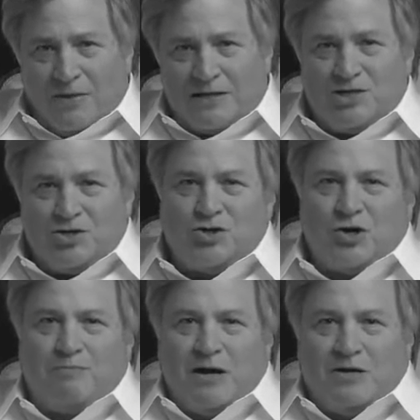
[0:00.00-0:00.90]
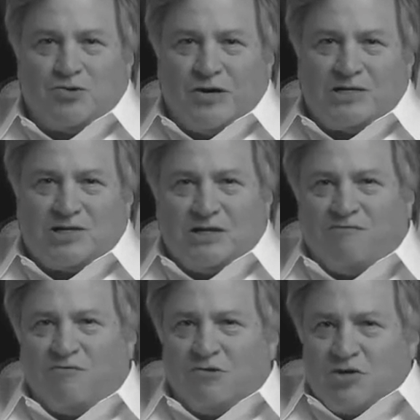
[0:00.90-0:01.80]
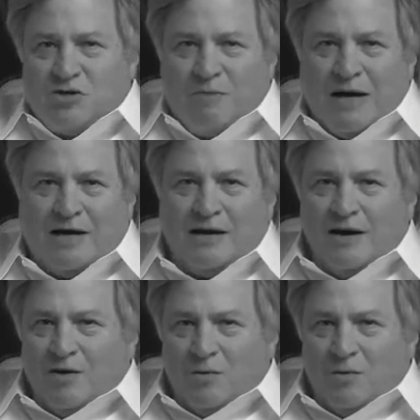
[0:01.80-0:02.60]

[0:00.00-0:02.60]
That's in sharp contrast to the first debate,